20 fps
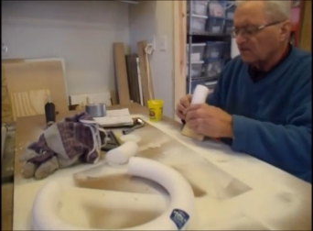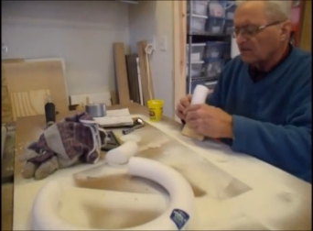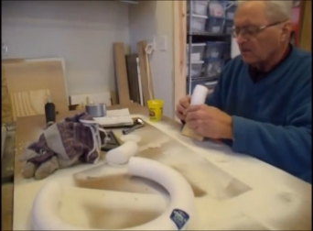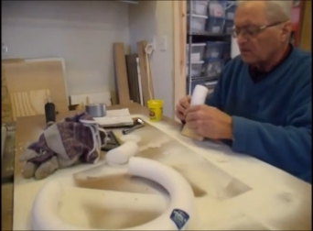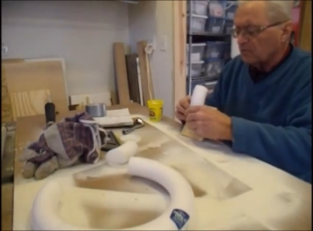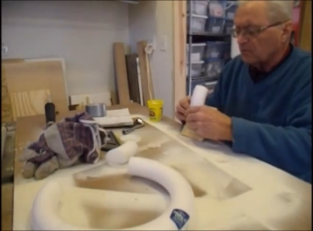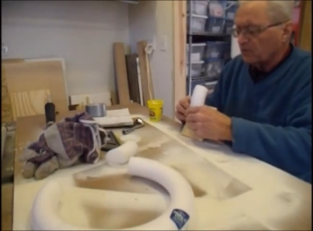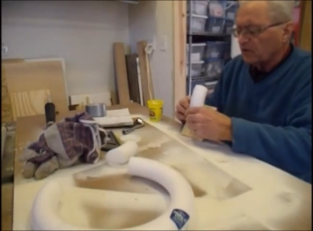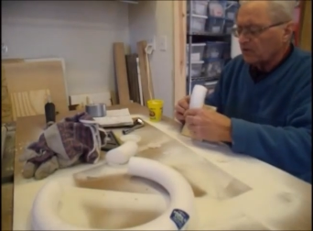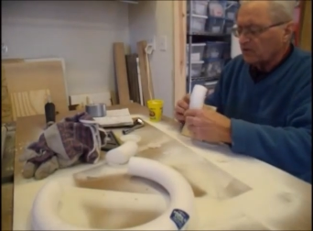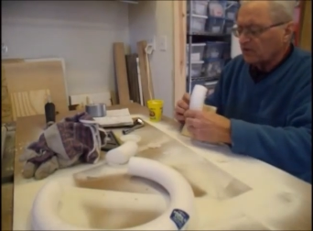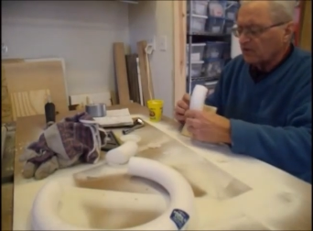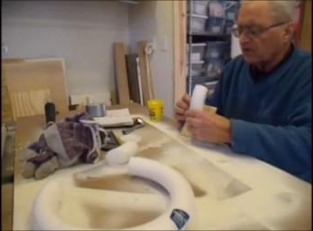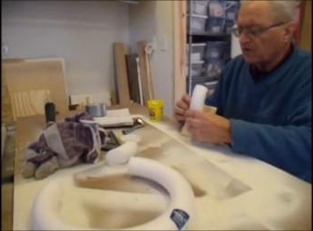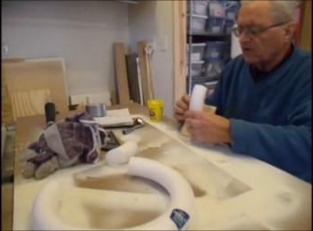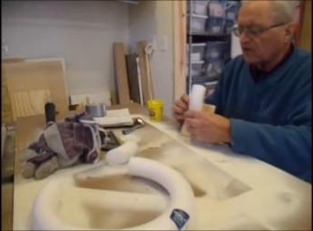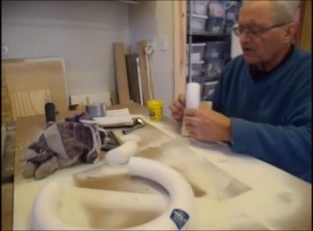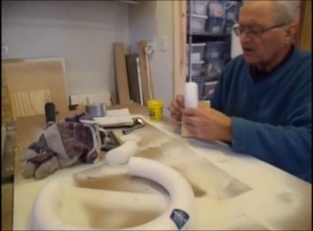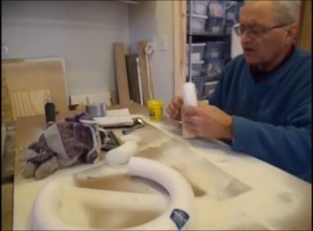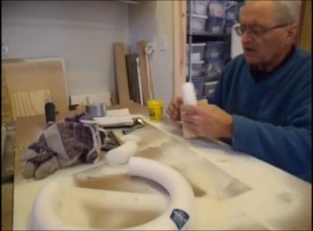if I put the
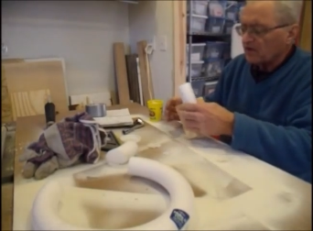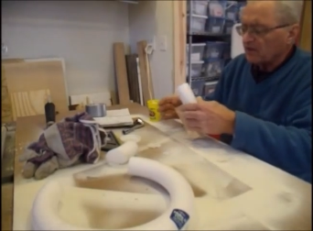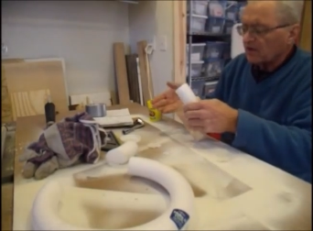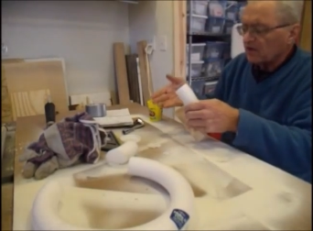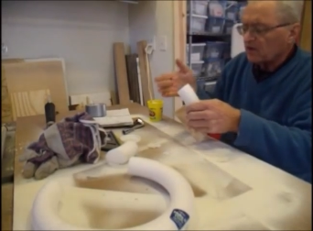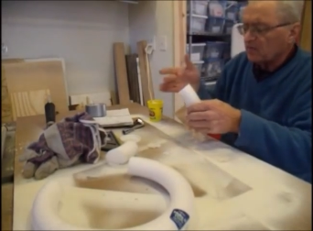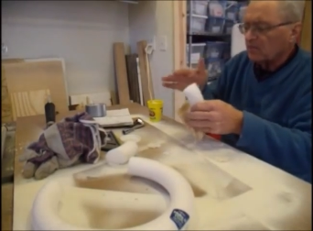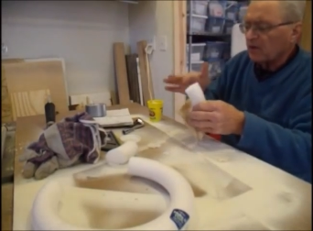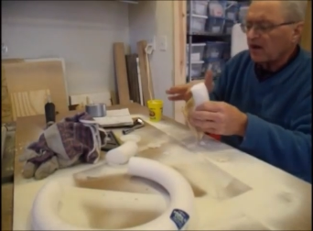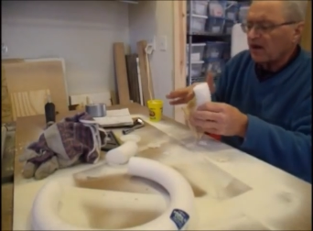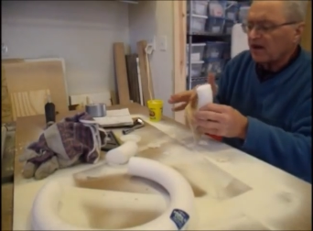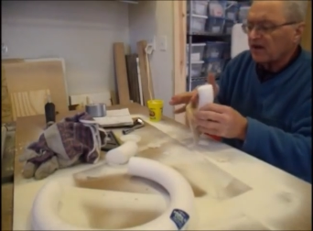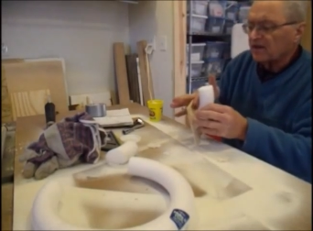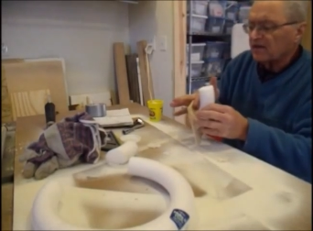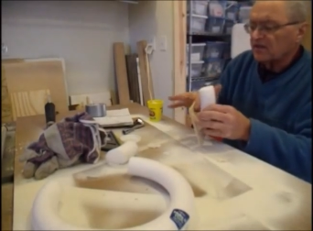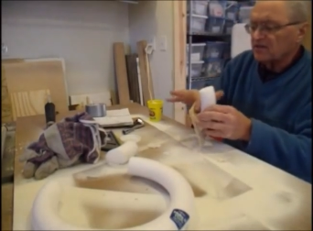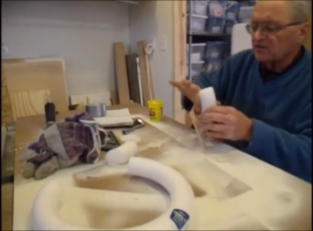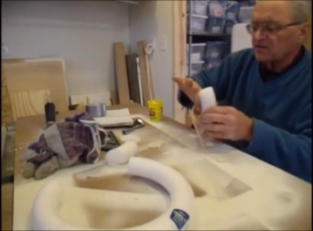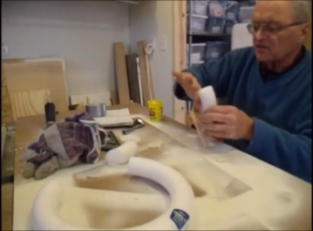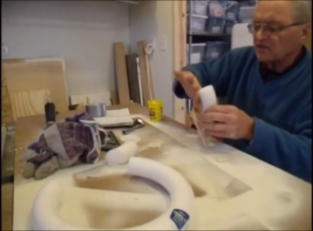cloth on a
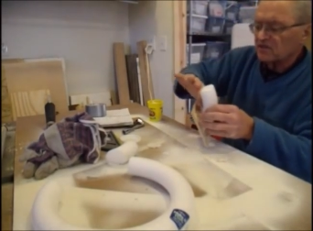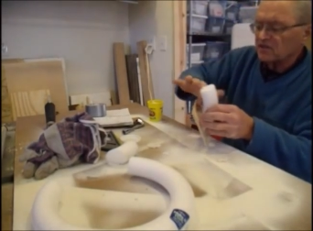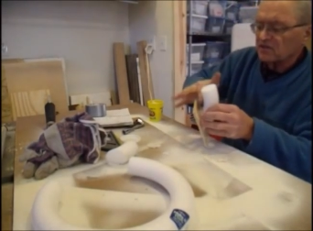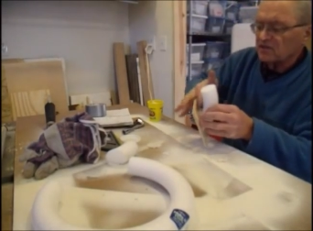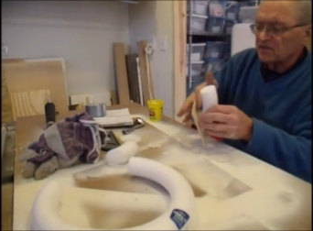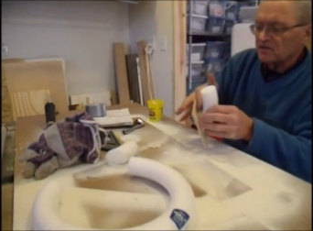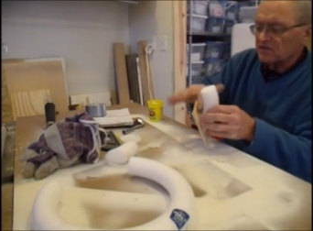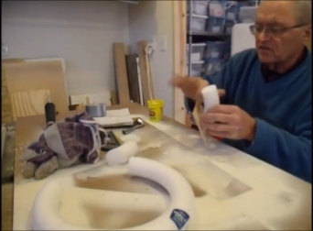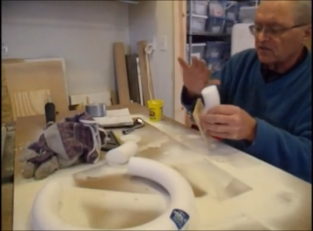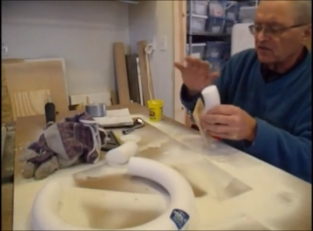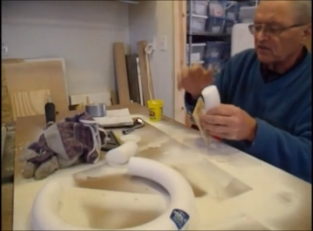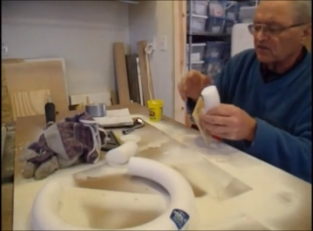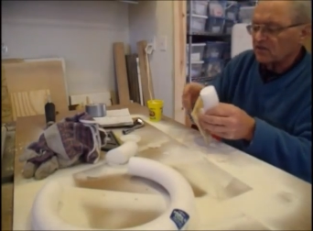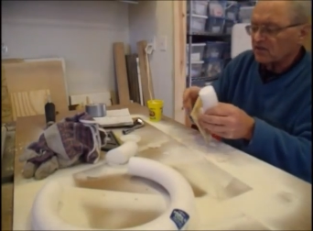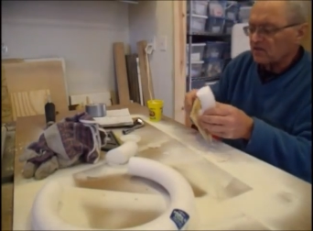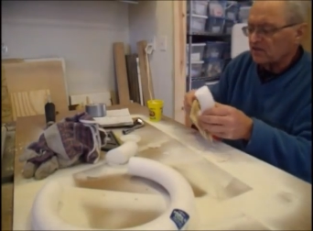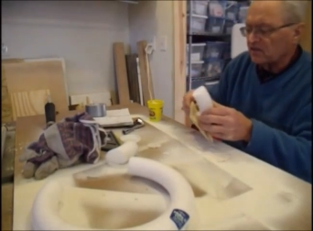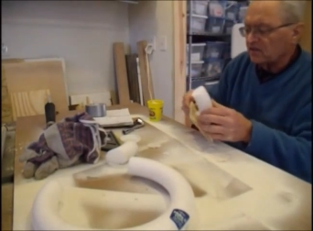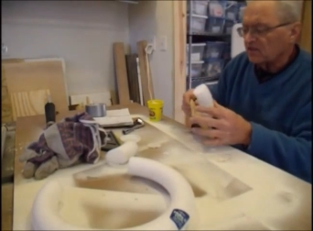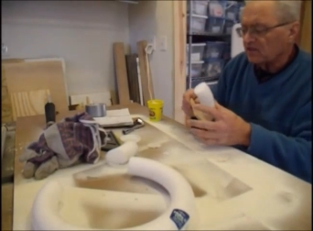bias in this
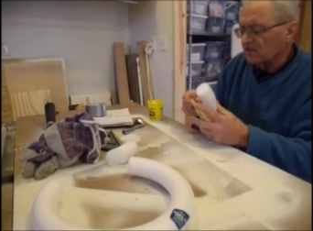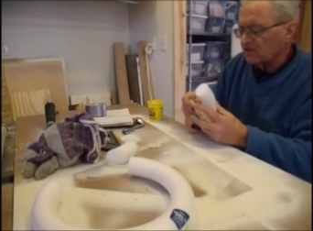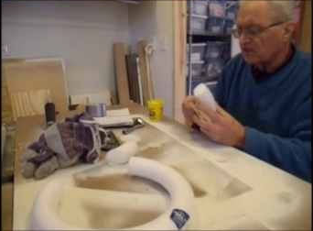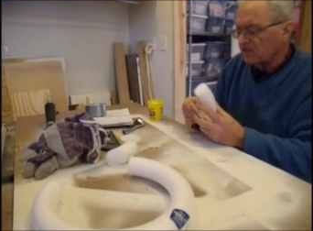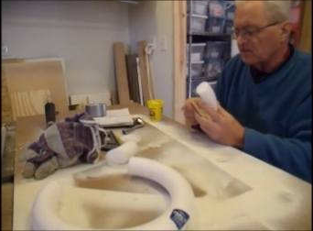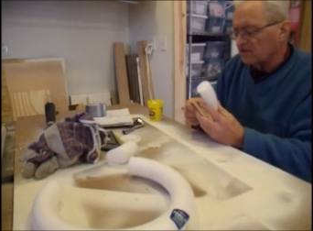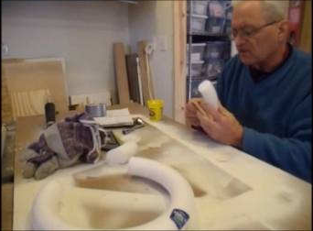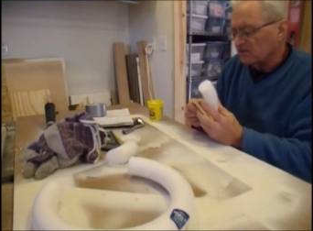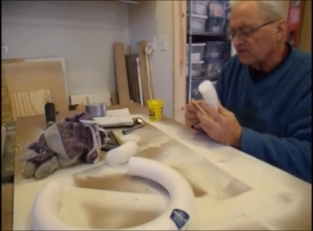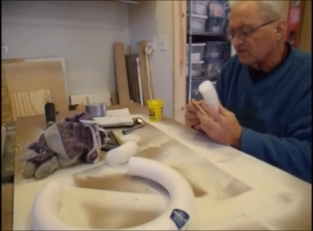area here,